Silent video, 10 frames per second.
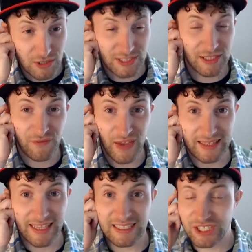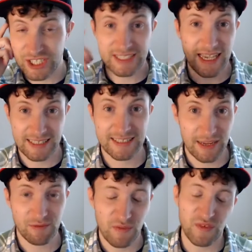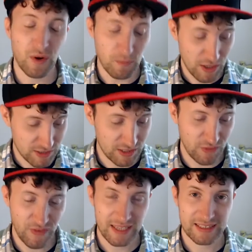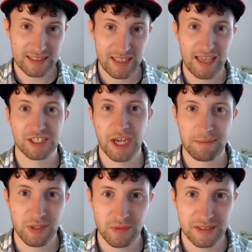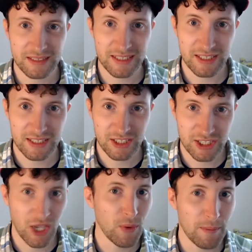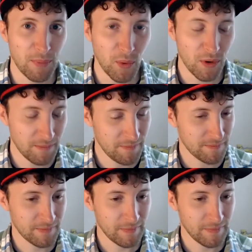of the fact that it just has that reveal. Because of the fact that chapter was so important.